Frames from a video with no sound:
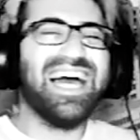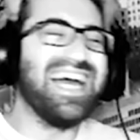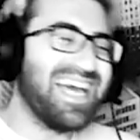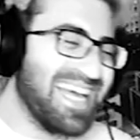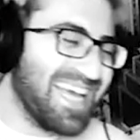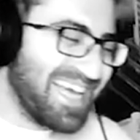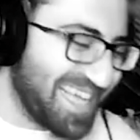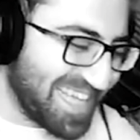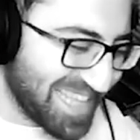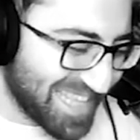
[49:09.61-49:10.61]

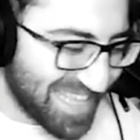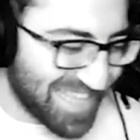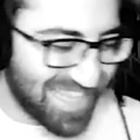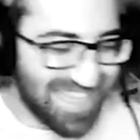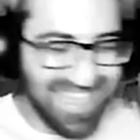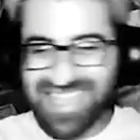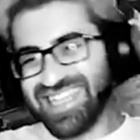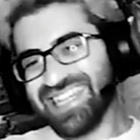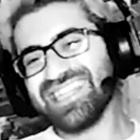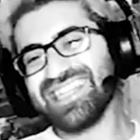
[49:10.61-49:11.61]

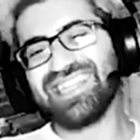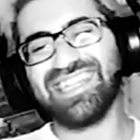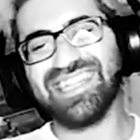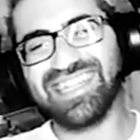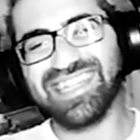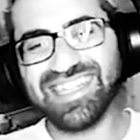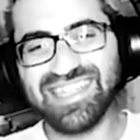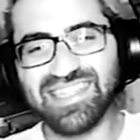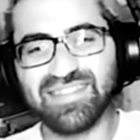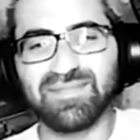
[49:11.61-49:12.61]

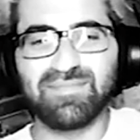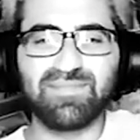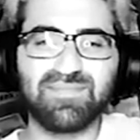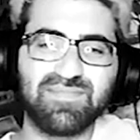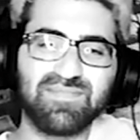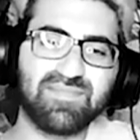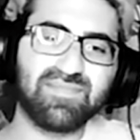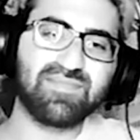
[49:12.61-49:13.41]
(silent)